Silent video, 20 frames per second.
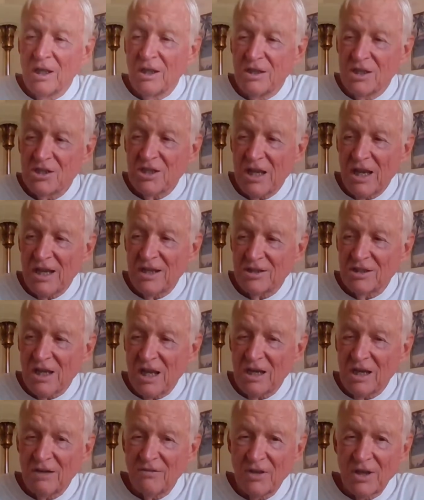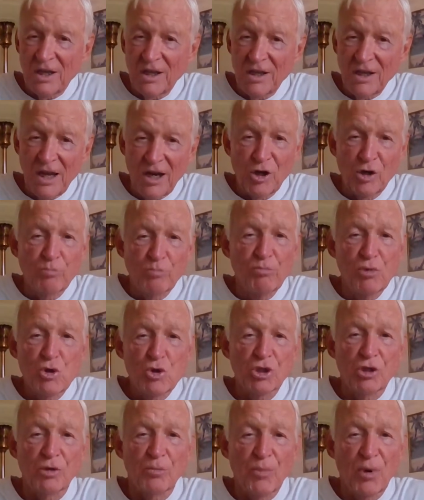this has kind of a air
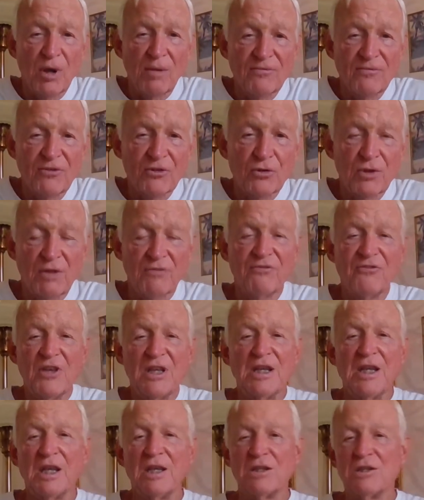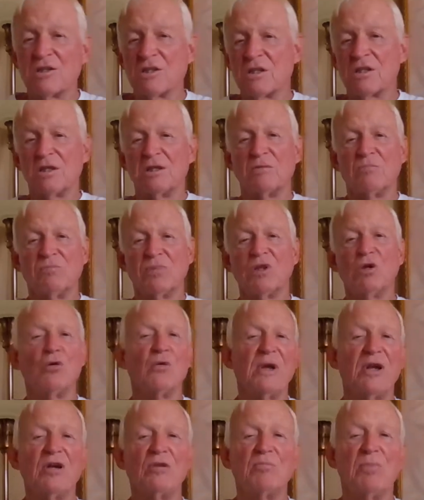booster pump for the fittings to
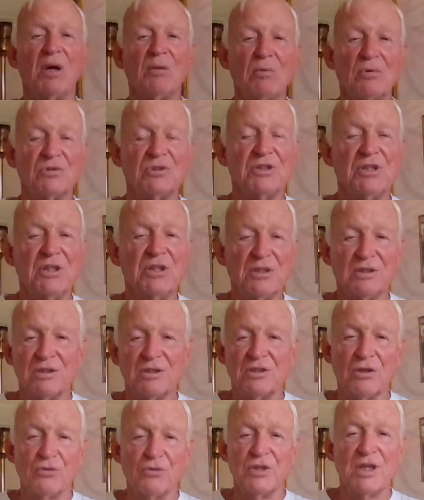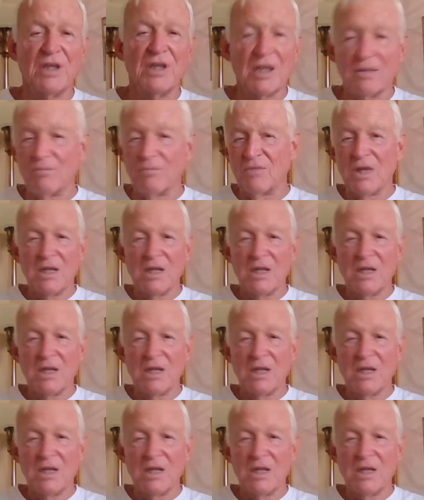blow air bubbles in so you get